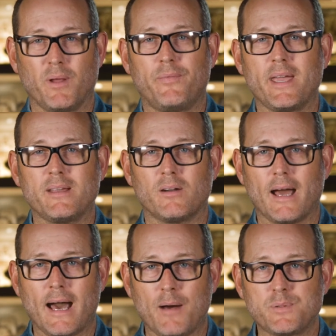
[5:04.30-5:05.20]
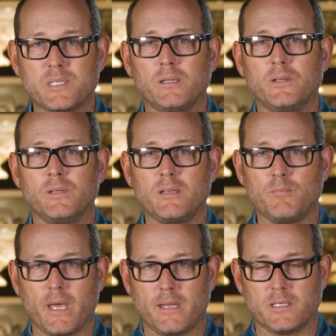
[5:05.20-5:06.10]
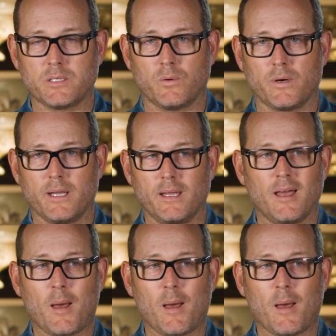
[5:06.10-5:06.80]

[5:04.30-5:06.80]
But they are absolutely mandatory